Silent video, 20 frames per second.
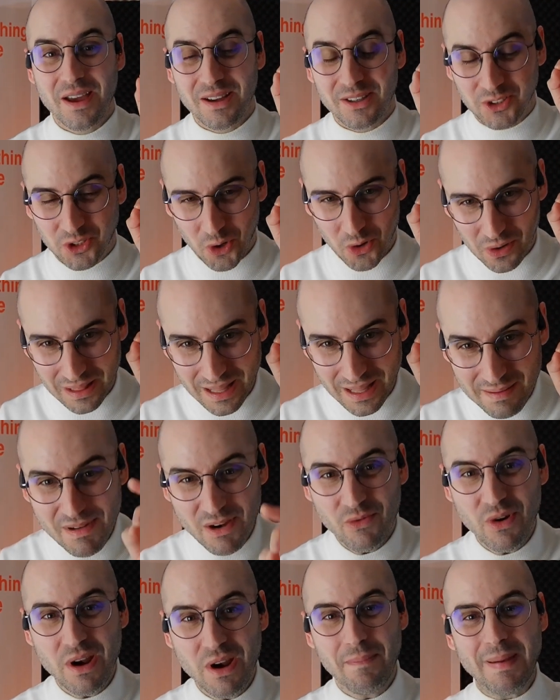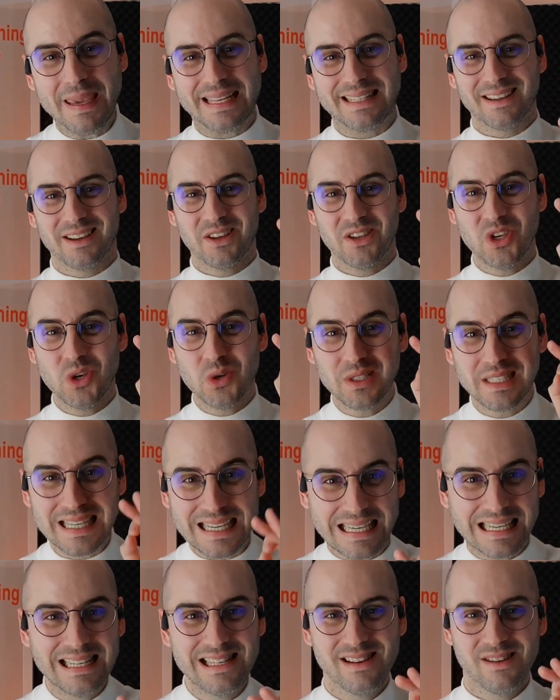So let me repeat. You
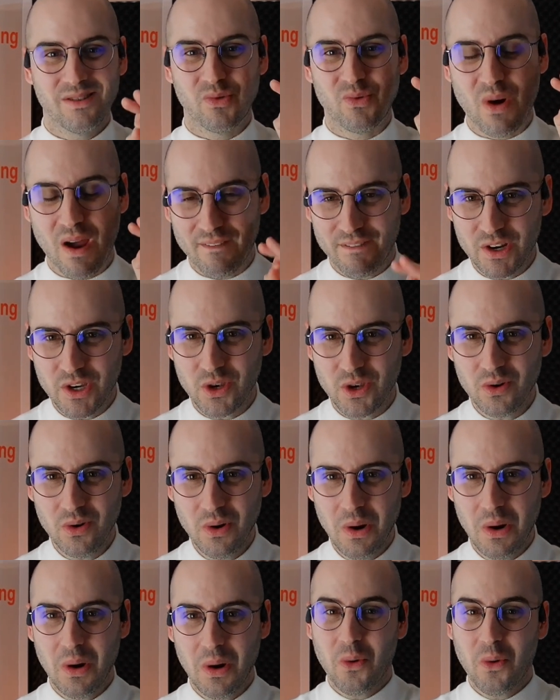did revenue